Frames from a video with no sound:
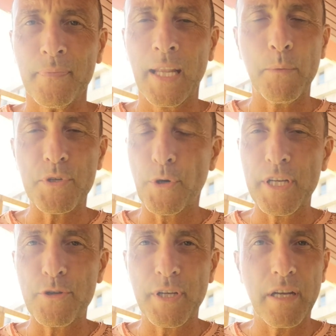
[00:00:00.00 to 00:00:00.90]
It was
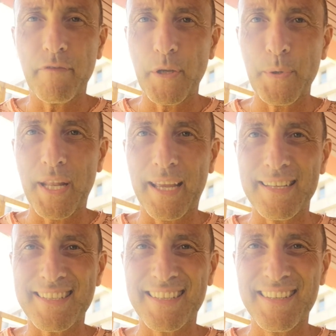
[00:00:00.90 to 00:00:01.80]
only done in a few
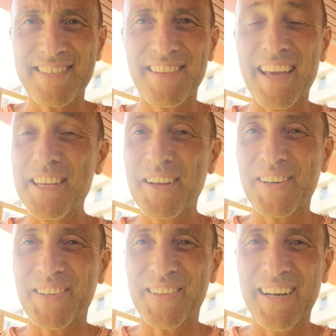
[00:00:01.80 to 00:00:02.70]
days. So there you
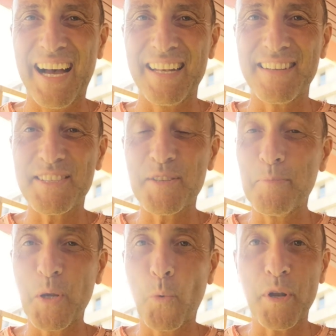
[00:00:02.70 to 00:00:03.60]
go. And
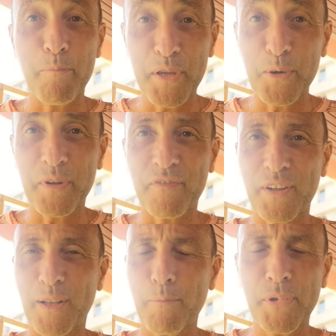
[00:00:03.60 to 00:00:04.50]
somebody won a
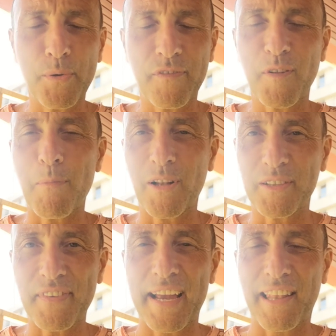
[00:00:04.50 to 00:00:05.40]
beautiful, beautiful
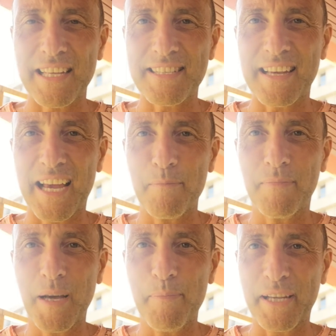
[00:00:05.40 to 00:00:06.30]
Moldavite last
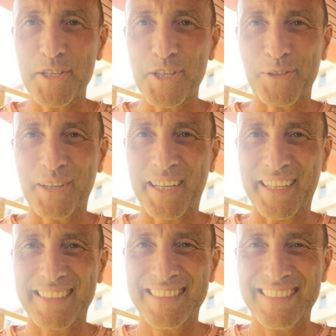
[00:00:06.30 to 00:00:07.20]
time, a big chunk.